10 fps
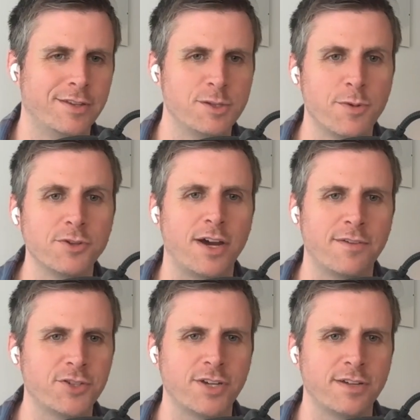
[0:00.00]
most
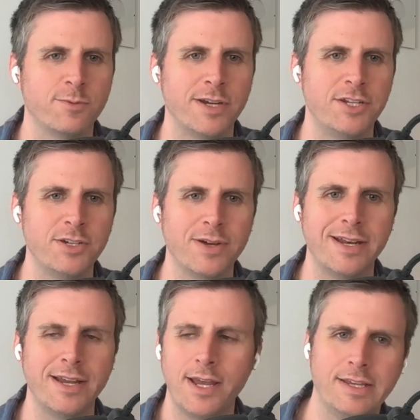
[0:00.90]
off the shelf way to do
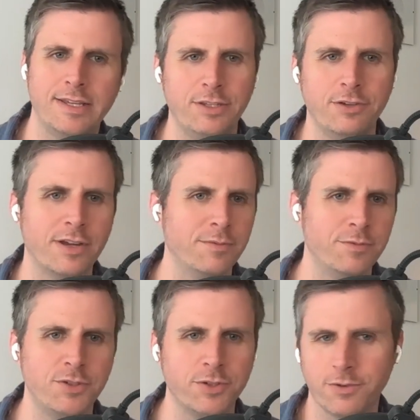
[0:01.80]
it. You can
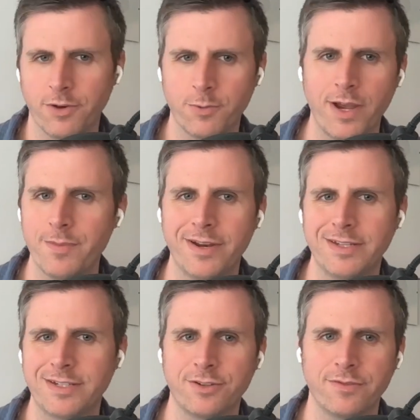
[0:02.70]
do your own way, but
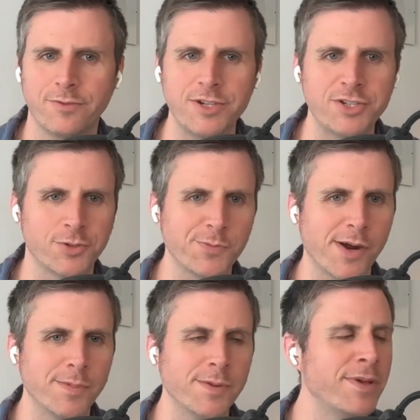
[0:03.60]
it's sort of a research
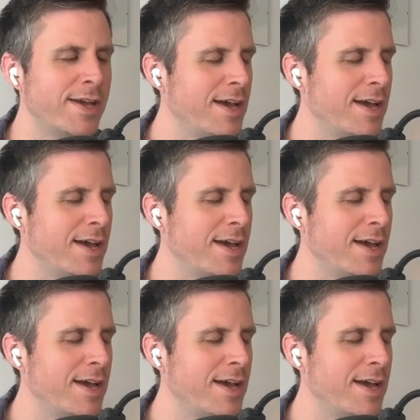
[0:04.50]
problem.